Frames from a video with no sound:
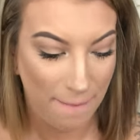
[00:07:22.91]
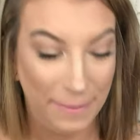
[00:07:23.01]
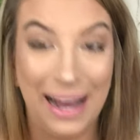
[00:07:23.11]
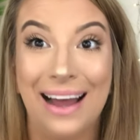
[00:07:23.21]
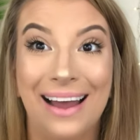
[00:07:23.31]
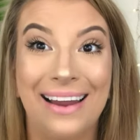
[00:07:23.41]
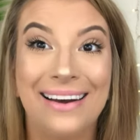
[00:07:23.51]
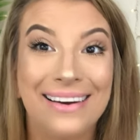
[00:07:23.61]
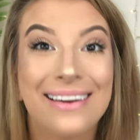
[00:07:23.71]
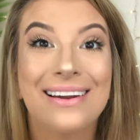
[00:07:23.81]

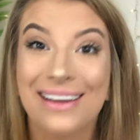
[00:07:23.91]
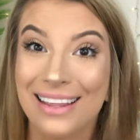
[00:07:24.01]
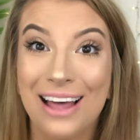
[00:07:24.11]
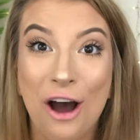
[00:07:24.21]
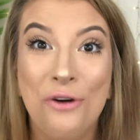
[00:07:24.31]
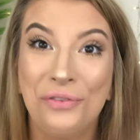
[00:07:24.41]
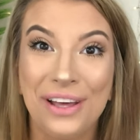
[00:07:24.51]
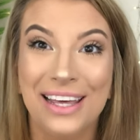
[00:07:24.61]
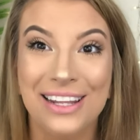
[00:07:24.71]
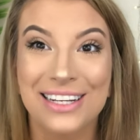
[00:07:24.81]
but
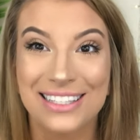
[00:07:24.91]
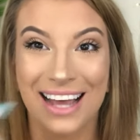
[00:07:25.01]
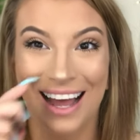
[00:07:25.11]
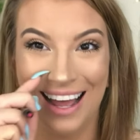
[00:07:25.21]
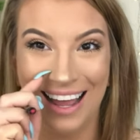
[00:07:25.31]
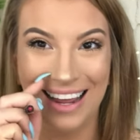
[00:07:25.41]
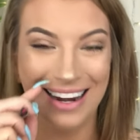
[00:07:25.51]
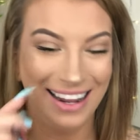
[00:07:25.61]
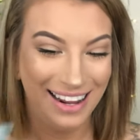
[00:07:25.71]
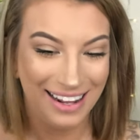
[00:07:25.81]
hopefully it looks
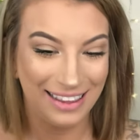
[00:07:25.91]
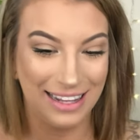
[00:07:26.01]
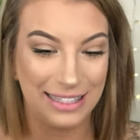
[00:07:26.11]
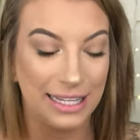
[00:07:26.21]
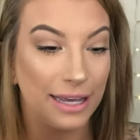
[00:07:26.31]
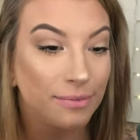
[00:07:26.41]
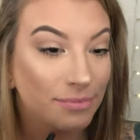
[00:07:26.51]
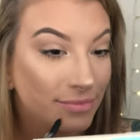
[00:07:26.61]
good. Let's see.